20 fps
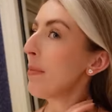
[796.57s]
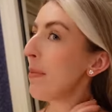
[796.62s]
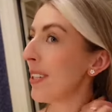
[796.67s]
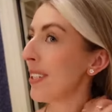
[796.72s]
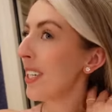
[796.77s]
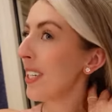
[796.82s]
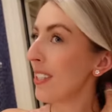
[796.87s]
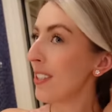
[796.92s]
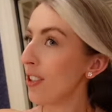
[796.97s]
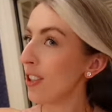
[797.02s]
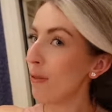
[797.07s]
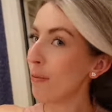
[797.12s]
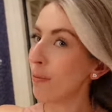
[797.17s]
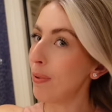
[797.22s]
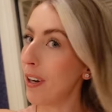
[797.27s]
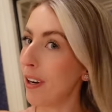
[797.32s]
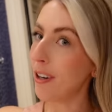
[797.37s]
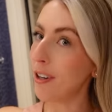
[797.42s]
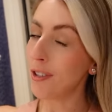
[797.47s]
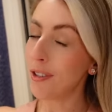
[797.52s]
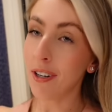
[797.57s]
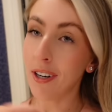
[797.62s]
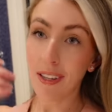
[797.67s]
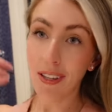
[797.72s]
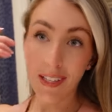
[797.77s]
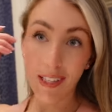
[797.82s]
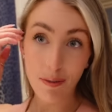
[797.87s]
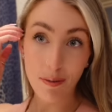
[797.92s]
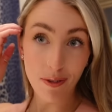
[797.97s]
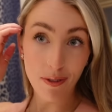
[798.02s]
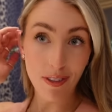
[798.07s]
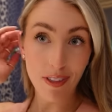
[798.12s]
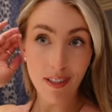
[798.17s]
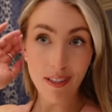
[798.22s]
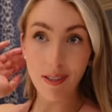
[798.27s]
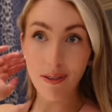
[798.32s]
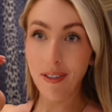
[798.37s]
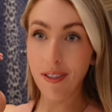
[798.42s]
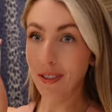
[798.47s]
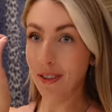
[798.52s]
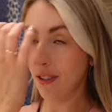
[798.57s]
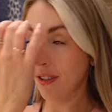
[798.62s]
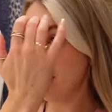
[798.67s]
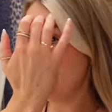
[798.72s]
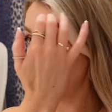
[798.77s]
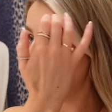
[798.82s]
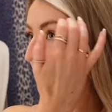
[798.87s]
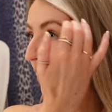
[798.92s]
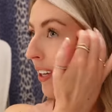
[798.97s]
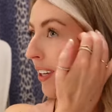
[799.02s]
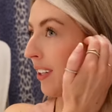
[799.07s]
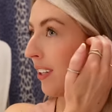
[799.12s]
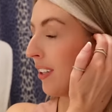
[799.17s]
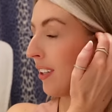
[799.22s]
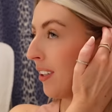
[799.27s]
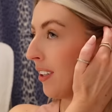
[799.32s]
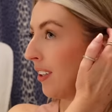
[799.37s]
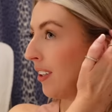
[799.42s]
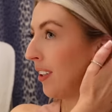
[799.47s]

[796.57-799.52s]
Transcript: But I did sort of blow dry it this morning, so it's sort of like